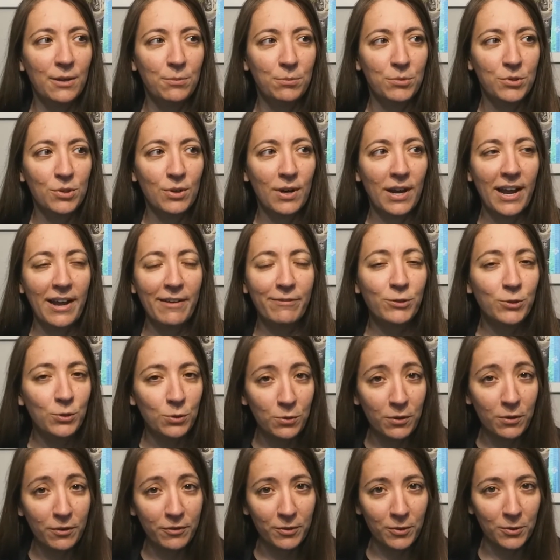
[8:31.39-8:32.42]
So I have
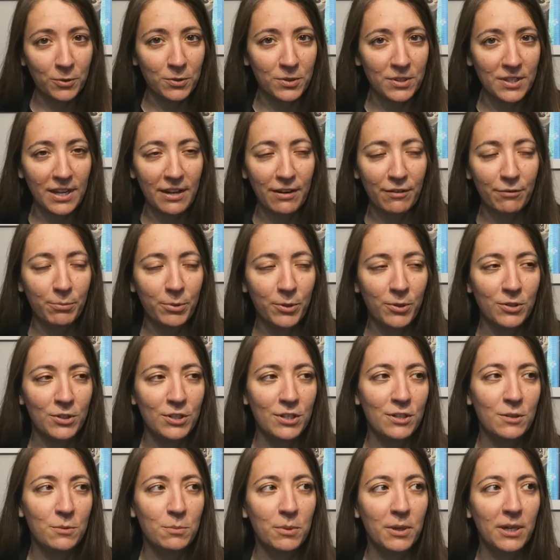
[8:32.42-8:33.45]
2 of those that I've
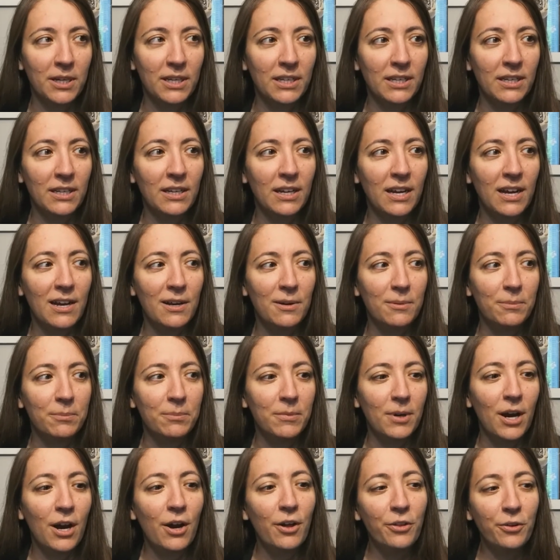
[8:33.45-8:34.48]
purchased, but
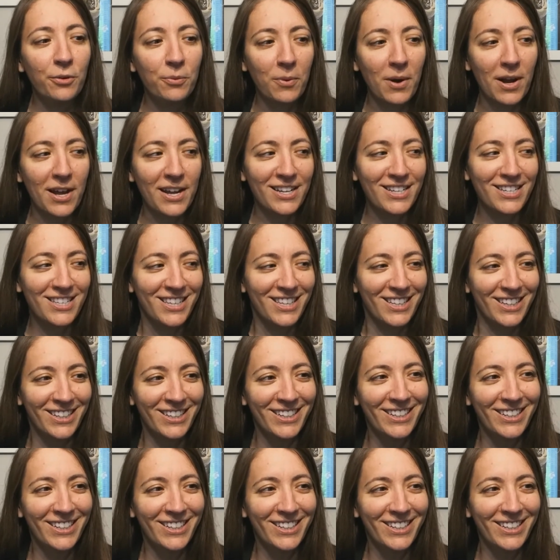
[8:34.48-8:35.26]
otherwise,